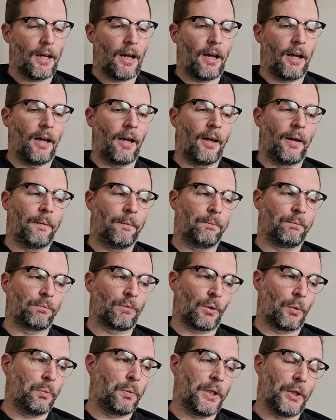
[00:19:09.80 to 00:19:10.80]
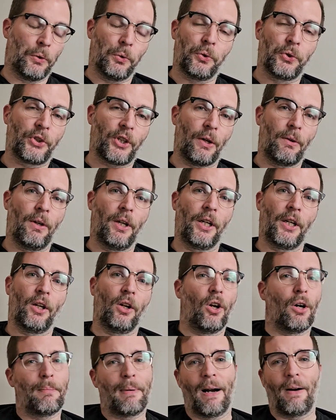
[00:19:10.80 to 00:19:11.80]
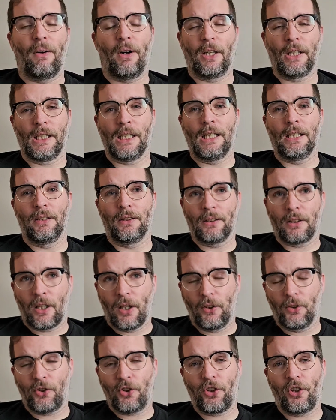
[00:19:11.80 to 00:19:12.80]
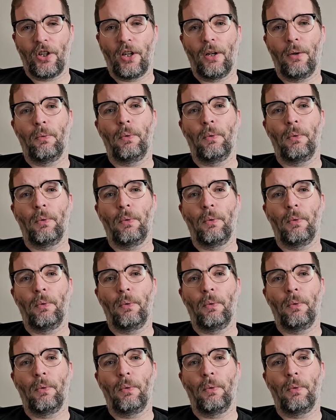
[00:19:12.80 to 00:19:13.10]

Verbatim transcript: Um, we also learn a lot about Aiel culture.